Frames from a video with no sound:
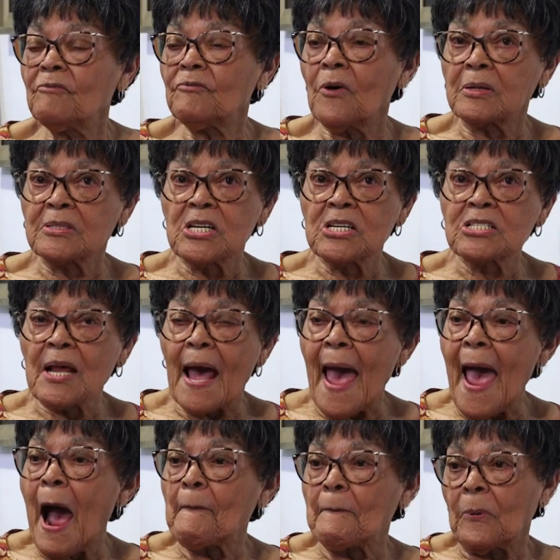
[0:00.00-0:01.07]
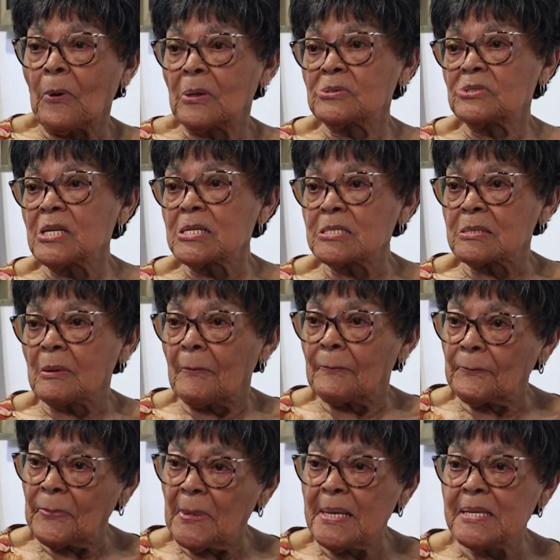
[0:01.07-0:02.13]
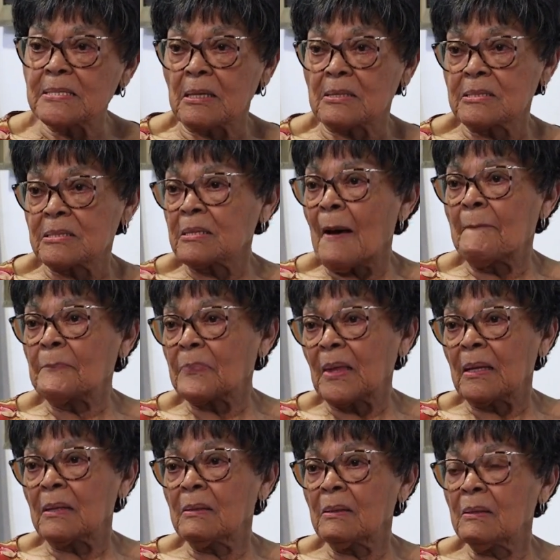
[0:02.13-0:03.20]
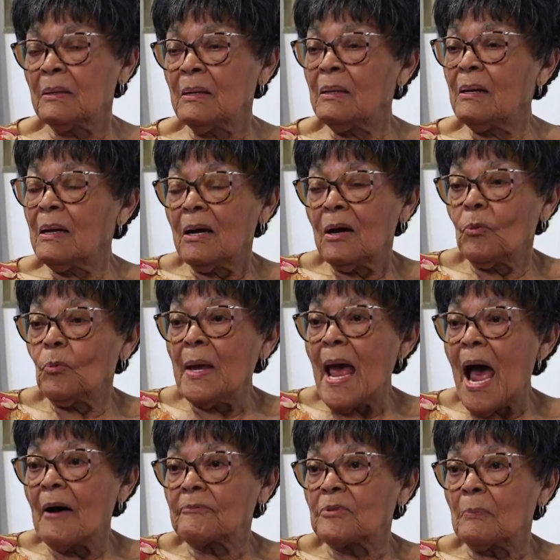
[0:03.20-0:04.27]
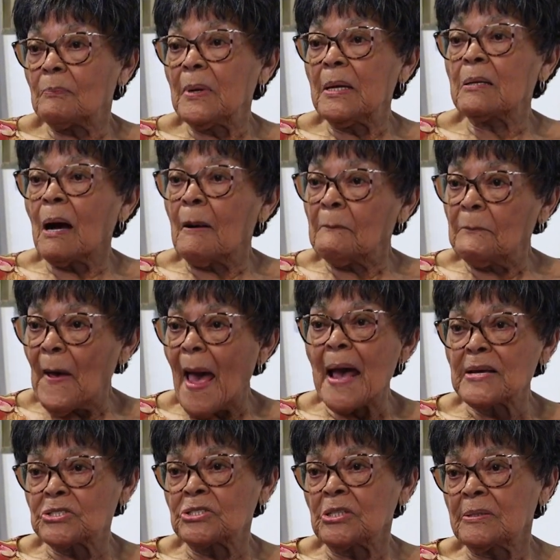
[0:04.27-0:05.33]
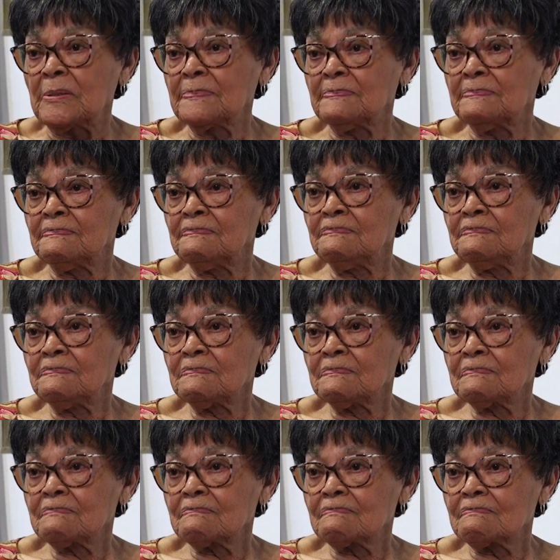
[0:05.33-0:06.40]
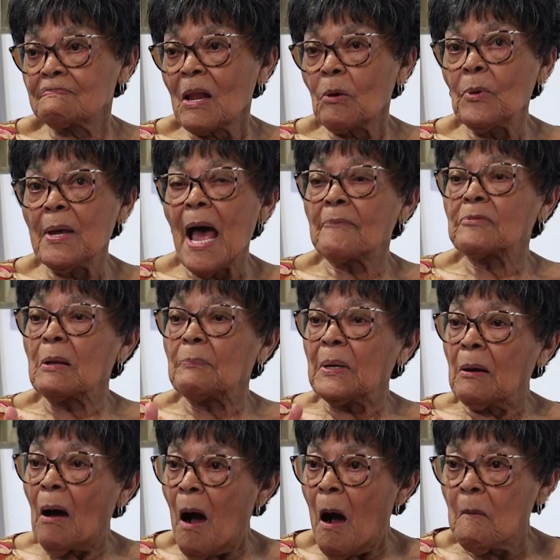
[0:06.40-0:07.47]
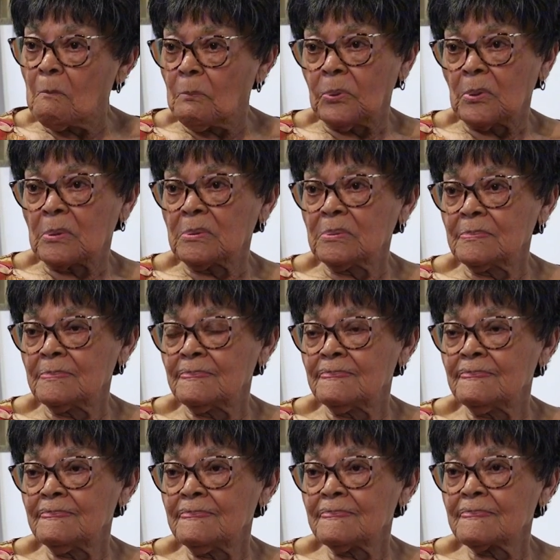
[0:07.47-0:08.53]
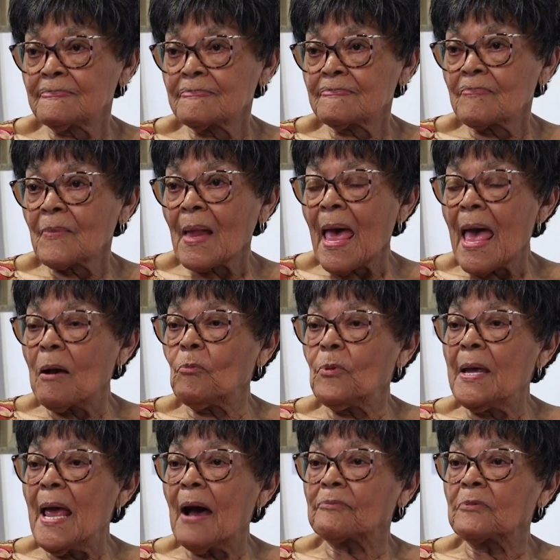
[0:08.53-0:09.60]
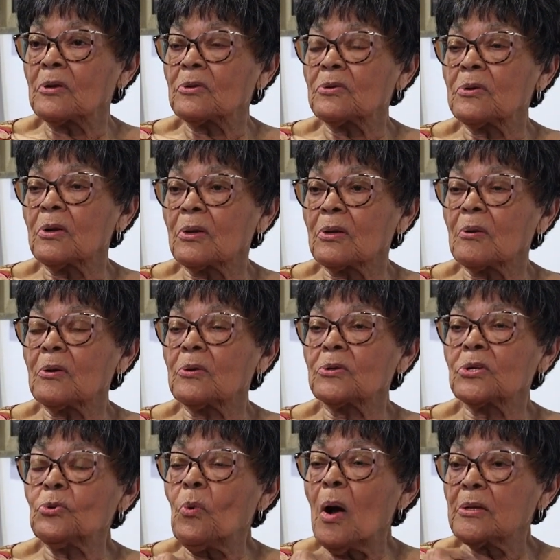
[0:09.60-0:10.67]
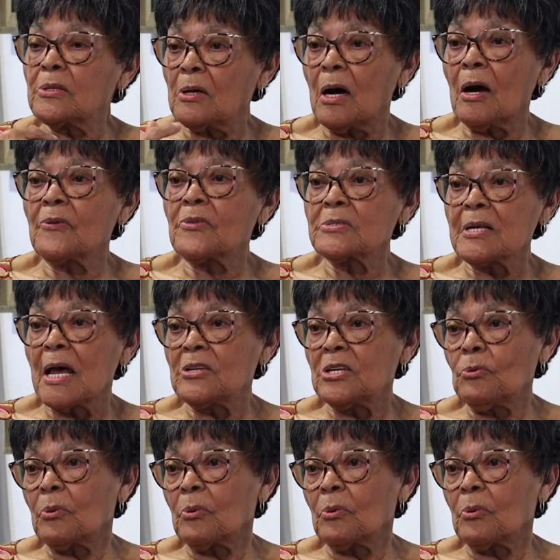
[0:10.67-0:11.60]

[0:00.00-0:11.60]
for just an apple, just a piece of something. We have to be compassionate. We have to be humble. And we have to do unto others, and you